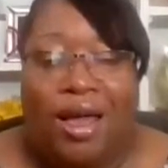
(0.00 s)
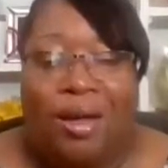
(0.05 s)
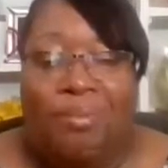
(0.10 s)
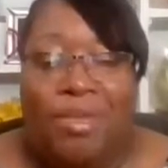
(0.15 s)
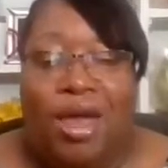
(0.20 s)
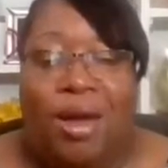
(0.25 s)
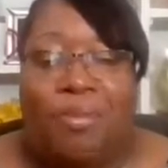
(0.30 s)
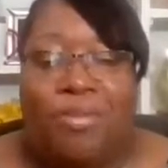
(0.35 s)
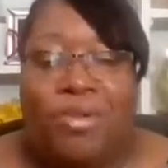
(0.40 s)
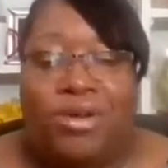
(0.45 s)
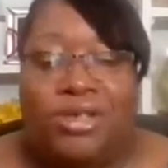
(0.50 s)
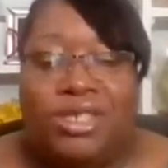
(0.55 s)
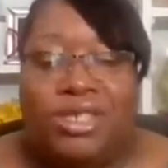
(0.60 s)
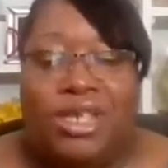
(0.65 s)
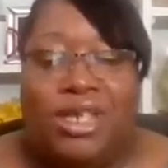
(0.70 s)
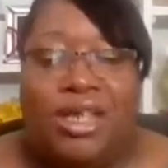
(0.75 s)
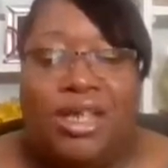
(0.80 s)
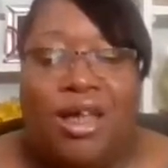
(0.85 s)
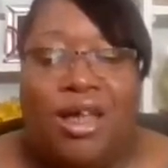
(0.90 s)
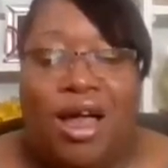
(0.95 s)
members
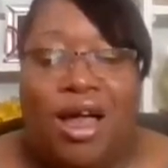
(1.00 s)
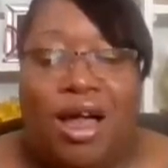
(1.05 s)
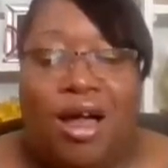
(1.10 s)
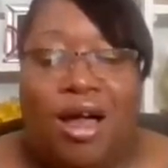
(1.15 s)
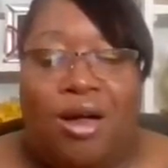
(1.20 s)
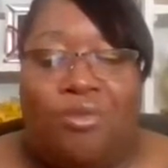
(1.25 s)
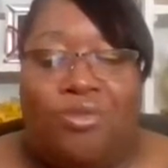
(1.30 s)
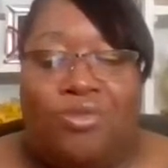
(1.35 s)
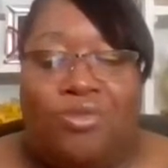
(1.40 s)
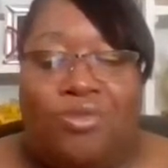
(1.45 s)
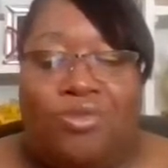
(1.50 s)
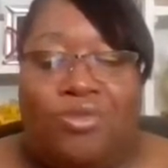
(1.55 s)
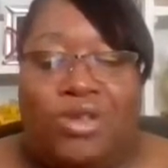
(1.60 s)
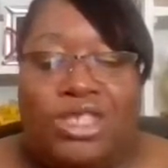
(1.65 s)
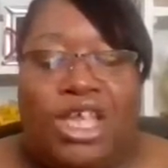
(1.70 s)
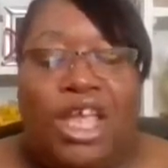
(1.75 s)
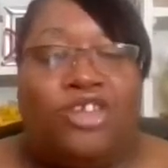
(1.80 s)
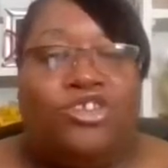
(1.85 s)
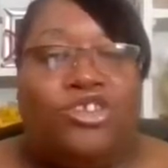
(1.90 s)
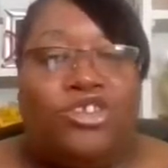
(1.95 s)
was
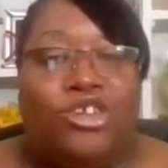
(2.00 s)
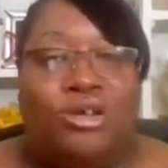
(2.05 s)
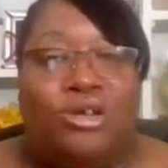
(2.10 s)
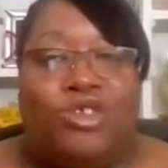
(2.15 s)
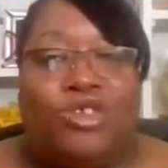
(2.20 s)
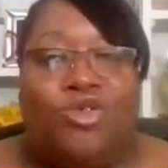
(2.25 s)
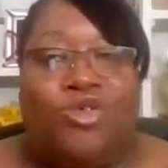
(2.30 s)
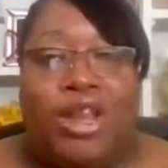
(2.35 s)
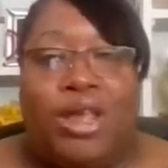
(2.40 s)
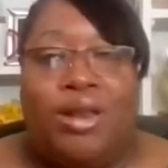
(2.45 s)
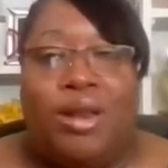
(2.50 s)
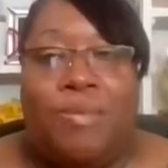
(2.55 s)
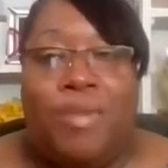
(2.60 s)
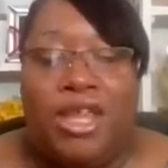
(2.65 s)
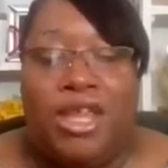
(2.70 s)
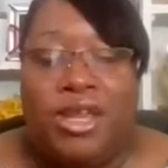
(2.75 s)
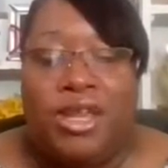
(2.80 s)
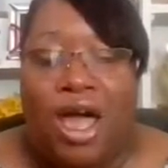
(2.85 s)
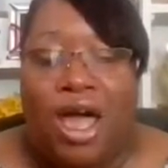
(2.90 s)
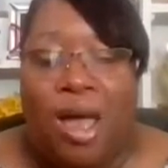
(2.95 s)
introduced for them to
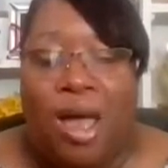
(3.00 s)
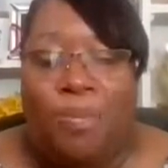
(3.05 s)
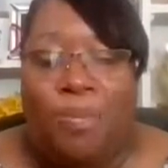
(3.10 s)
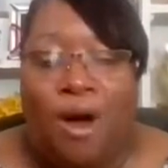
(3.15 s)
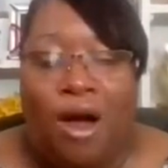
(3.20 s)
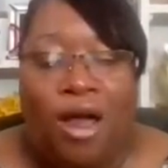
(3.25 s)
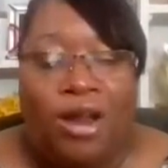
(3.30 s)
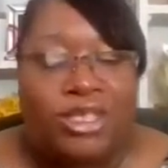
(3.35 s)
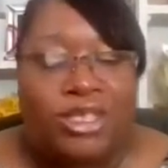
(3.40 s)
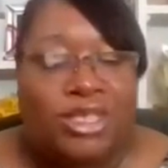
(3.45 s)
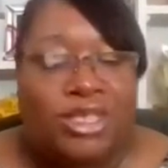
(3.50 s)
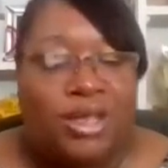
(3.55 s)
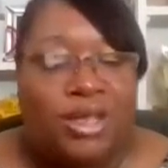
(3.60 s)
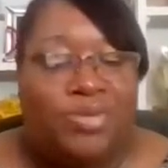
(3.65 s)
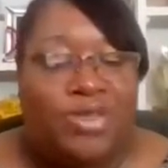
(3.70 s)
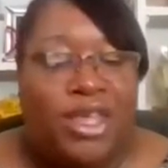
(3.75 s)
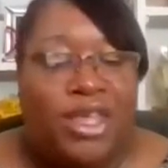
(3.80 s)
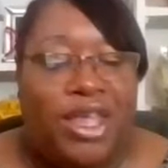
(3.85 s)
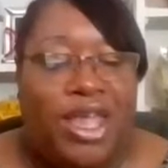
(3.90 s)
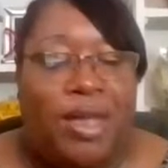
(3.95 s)
be nonpartisan.